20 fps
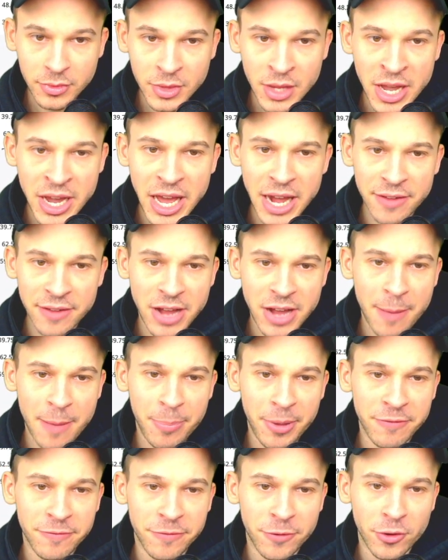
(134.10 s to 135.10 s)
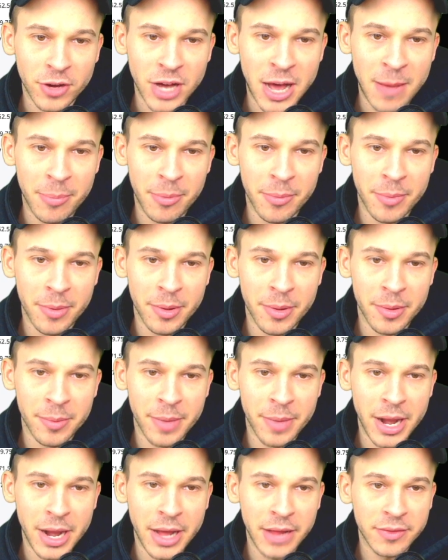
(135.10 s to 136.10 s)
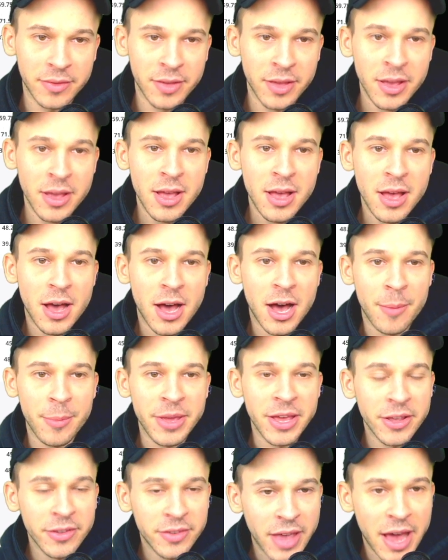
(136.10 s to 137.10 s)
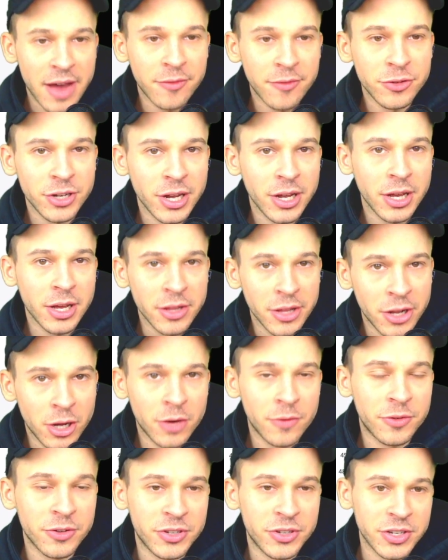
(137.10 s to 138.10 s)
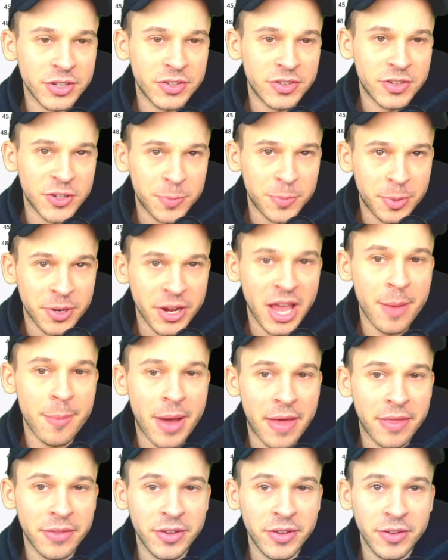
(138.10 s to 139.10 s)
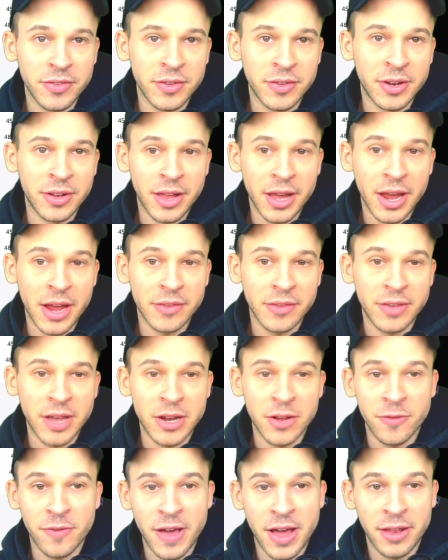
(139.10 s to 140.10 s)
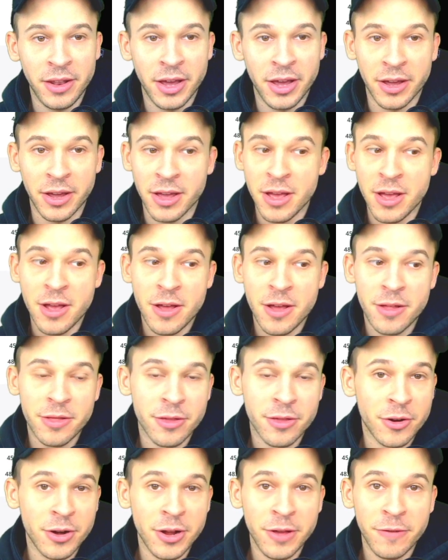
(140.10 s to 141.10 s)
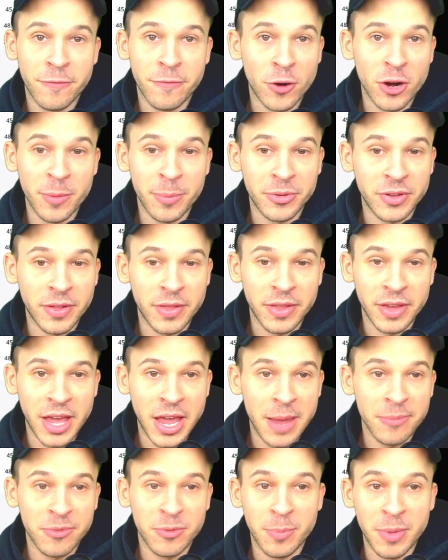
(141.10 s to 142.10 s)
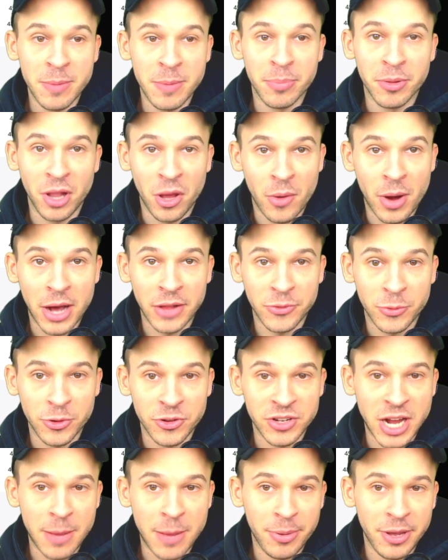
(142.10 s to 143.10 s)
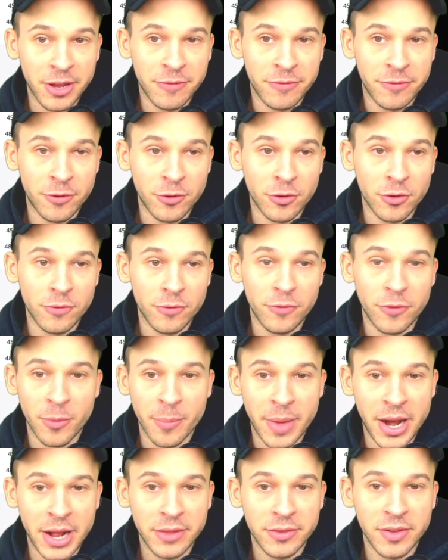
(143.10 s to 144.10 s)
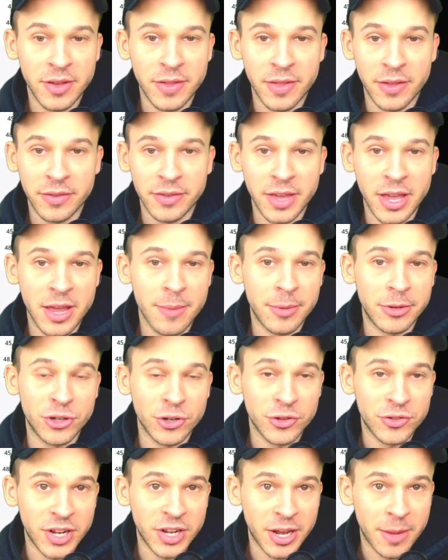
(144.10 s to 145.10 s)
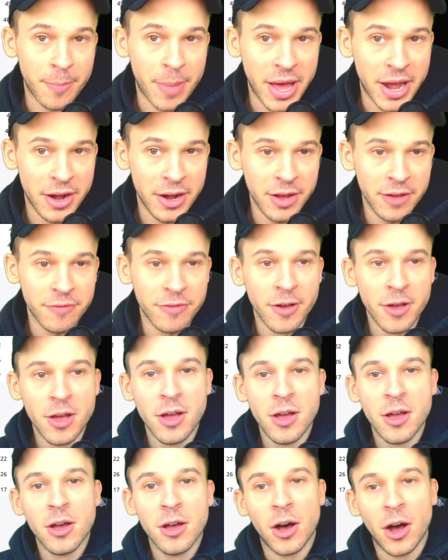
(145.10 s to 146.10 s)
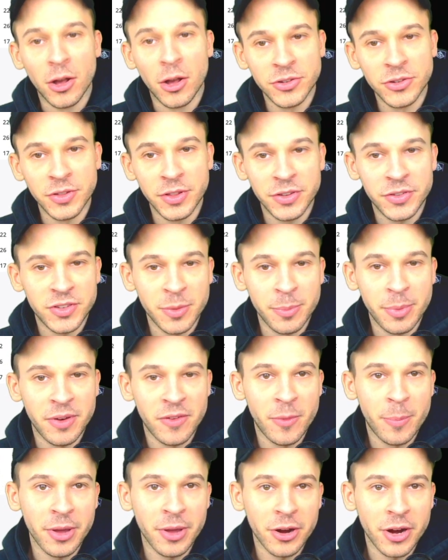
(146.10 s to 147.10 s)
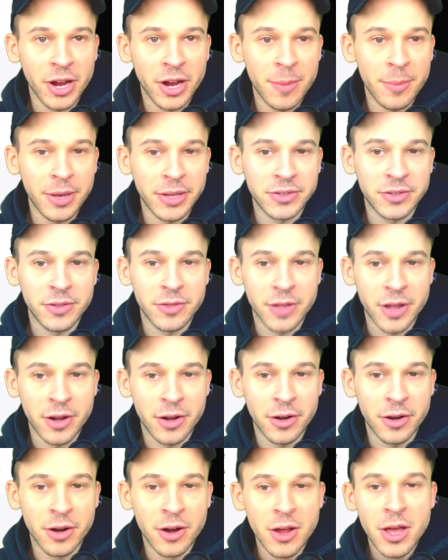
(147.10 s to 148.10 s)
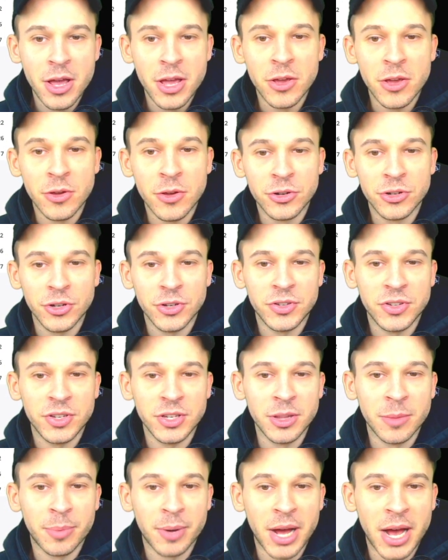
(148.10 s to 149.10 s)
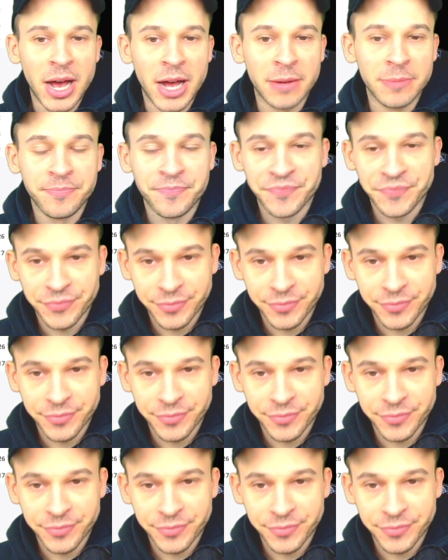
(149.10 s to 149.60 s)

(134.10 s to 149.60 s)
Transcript: again, I've not played full complement minutes. Um, he is averaging a little over six assists per game on the season. And like I said, you've had like 30, 40% of the games be blowouts where he's not played full full minutes. In this game, it should stay competitive. Also, this is a bit of a bigger game against the Thunder. You usually see LeBron